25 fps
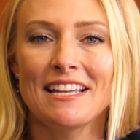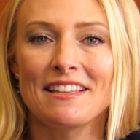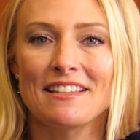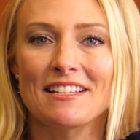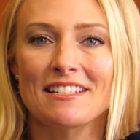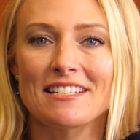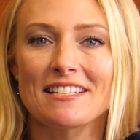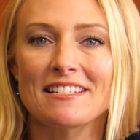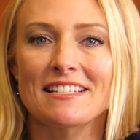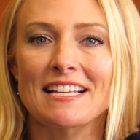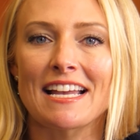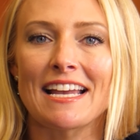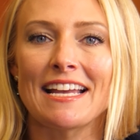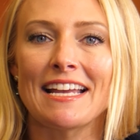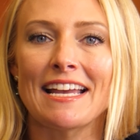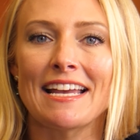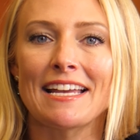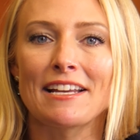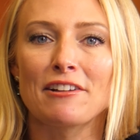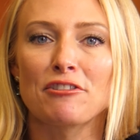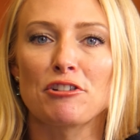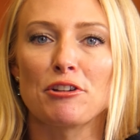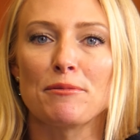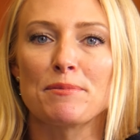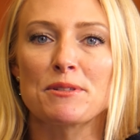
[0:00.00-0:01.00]
This is
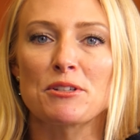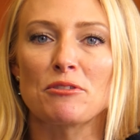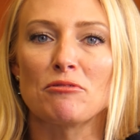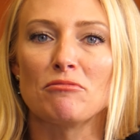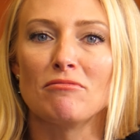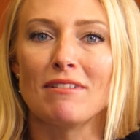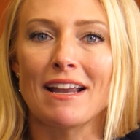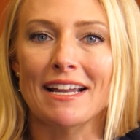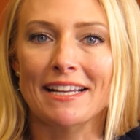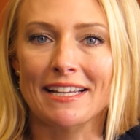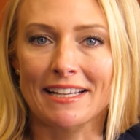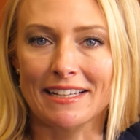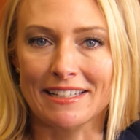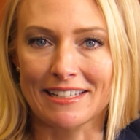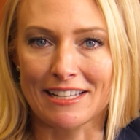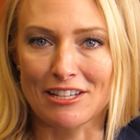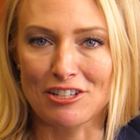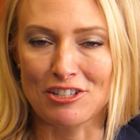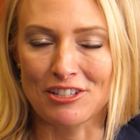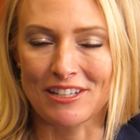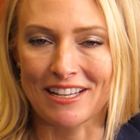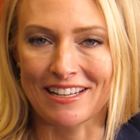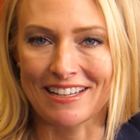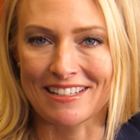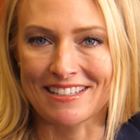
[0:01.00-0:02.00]
AAGroup's
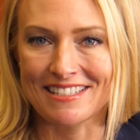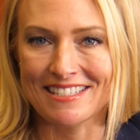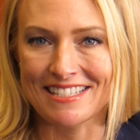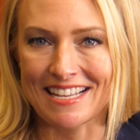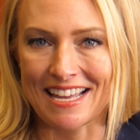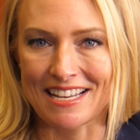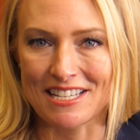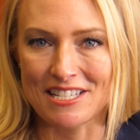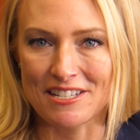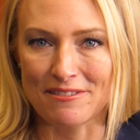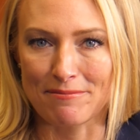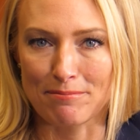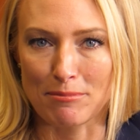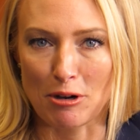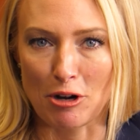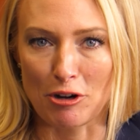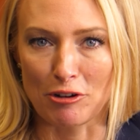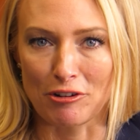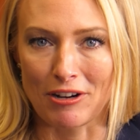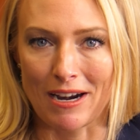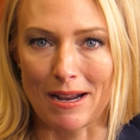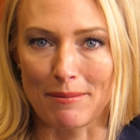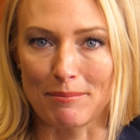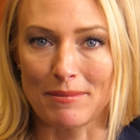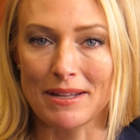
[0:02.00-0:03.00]
recognition and incentive
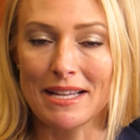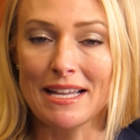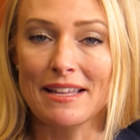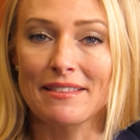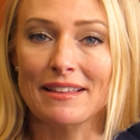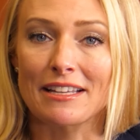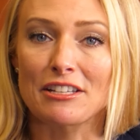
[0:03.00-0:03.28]
program